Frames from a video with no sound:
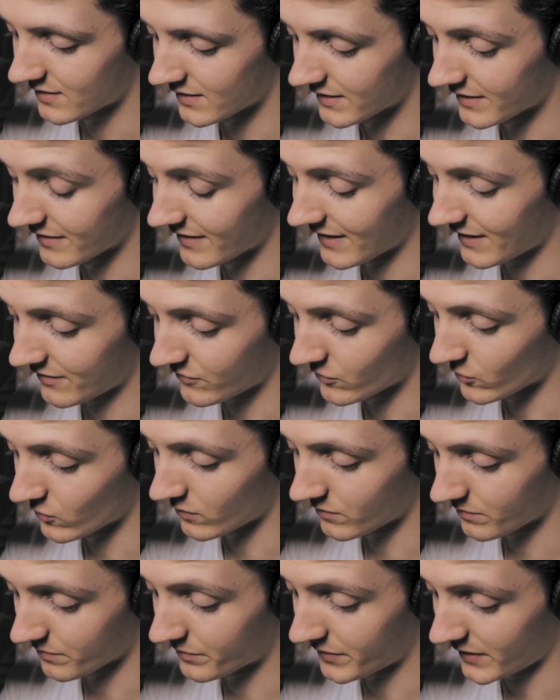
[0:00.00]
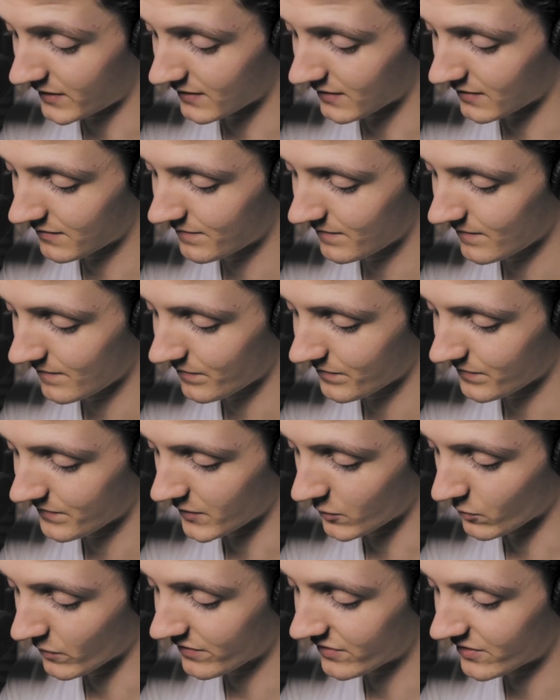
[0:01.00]
And therefore, Pearl,
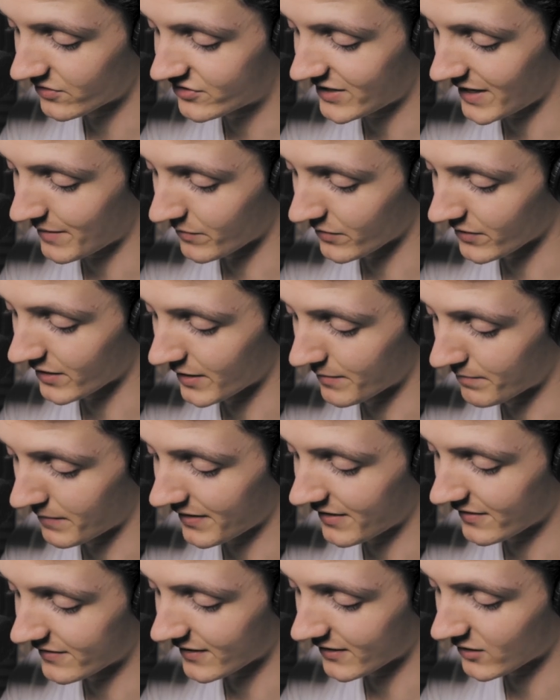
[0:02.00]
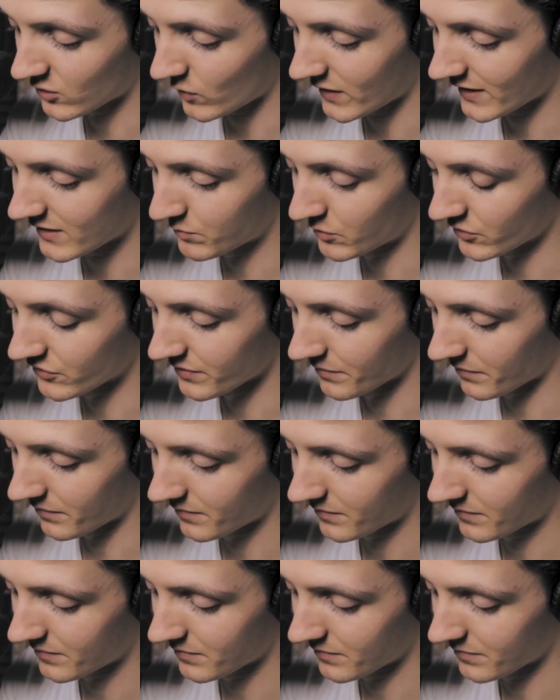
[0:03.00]
who was the gem on her mother's unquiet
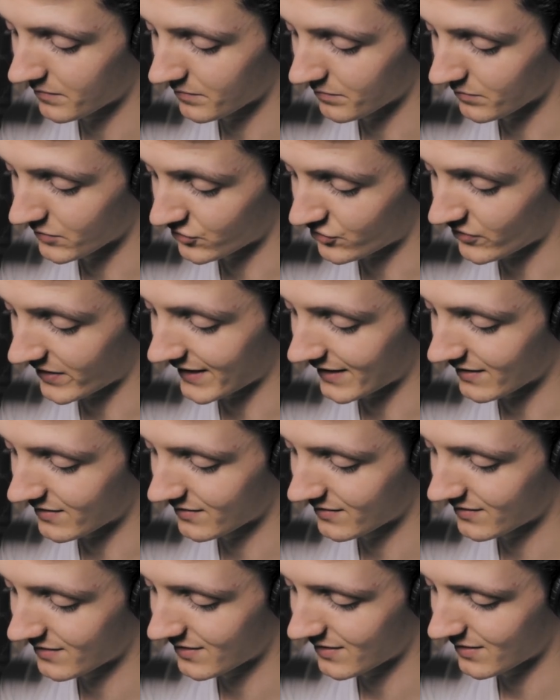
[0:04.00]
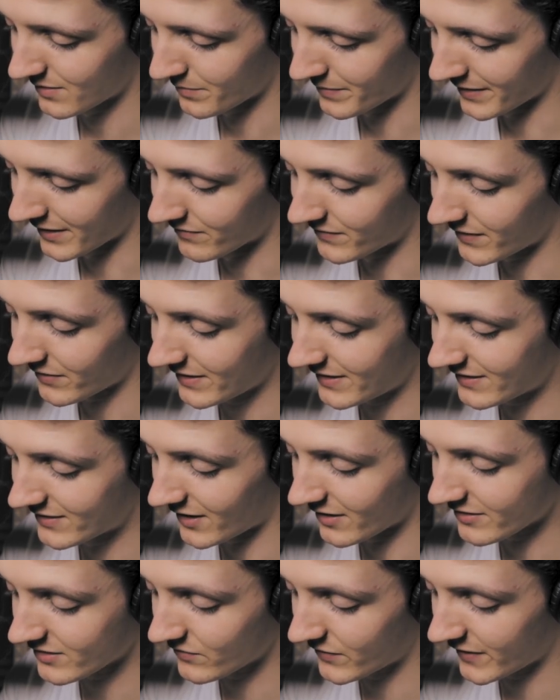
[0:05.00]
bosom, betrayed, by the very
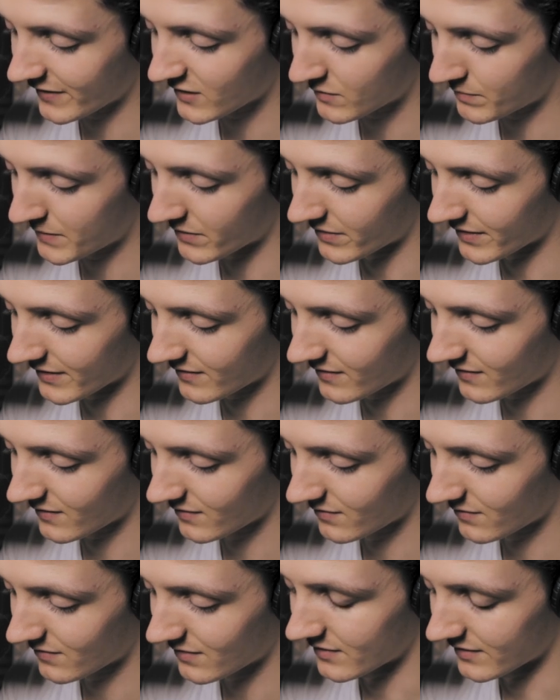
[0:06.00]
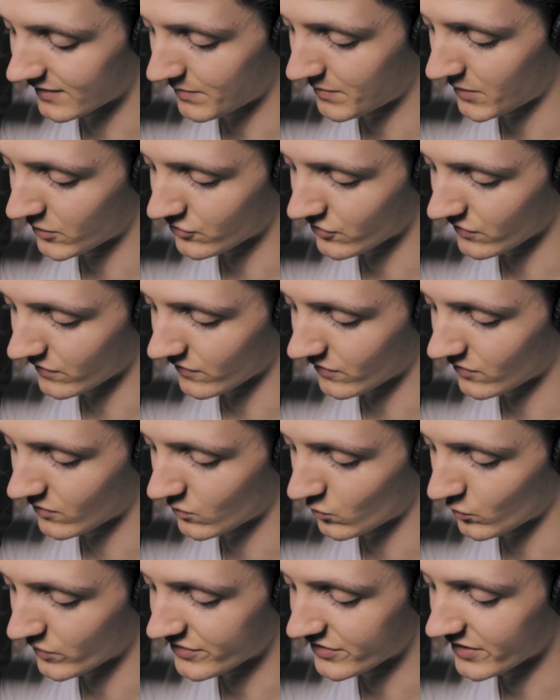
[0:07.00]
dance of her spirits, the emotions
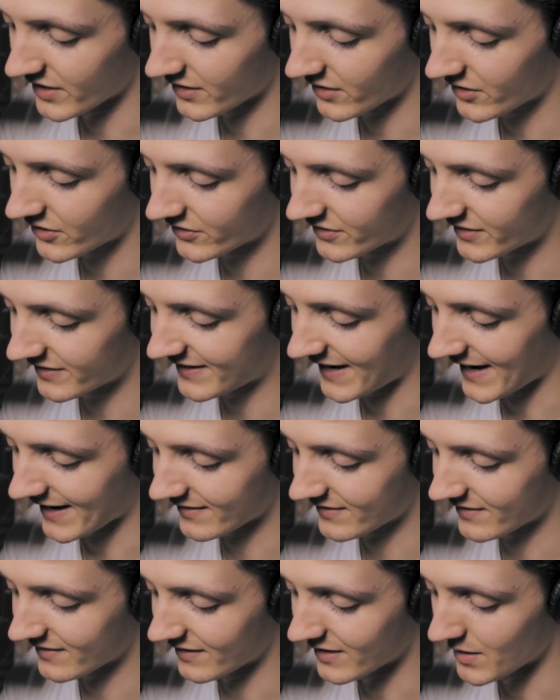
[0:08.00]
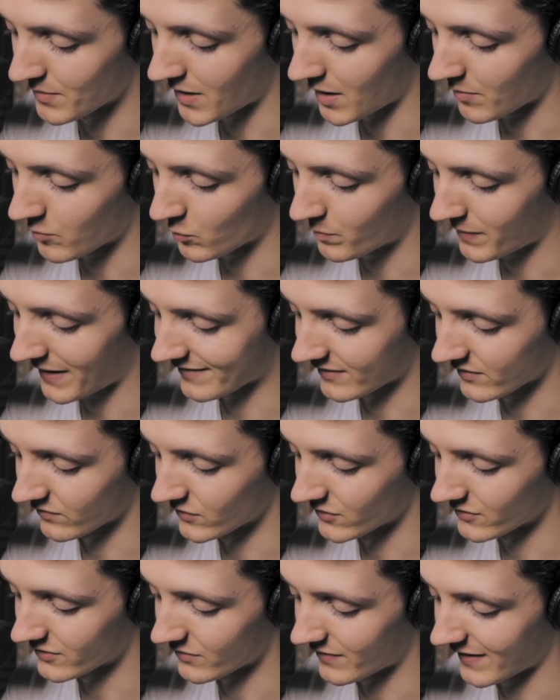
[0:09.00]
which none could detect in the marble
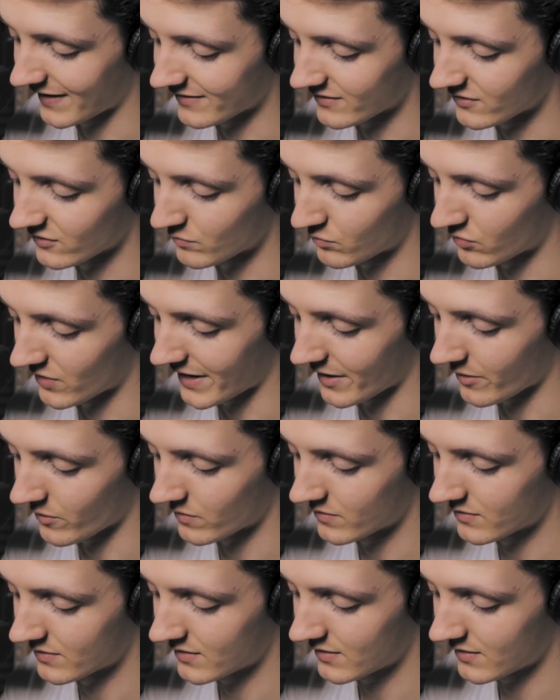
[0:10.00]
passiveness of Hester's brow.